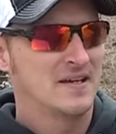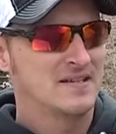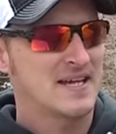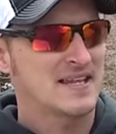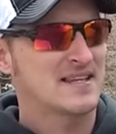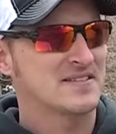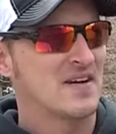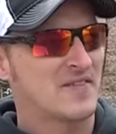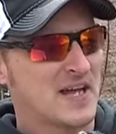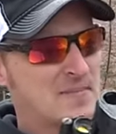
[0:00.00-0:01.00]
take this
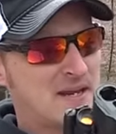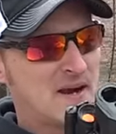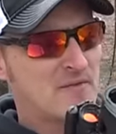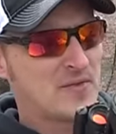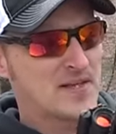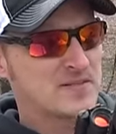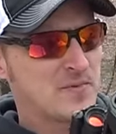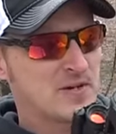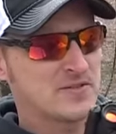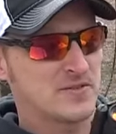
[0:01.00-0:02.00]
off and I gotta be careful with that
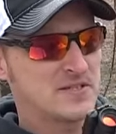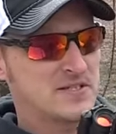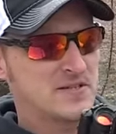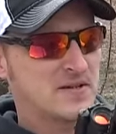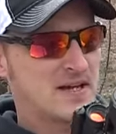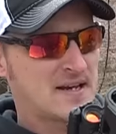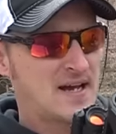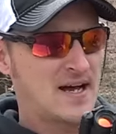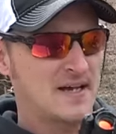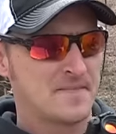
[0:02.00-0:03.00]
suppressor. It's still kind of
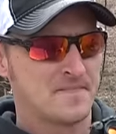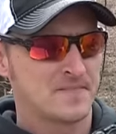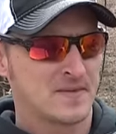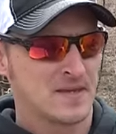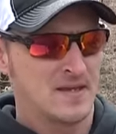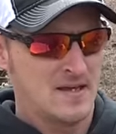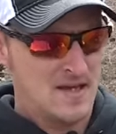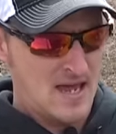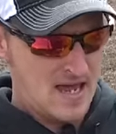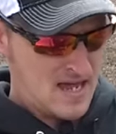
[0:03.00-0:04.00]
hot.
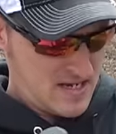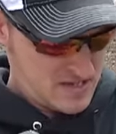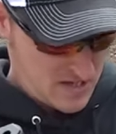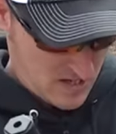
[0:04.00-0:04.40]
And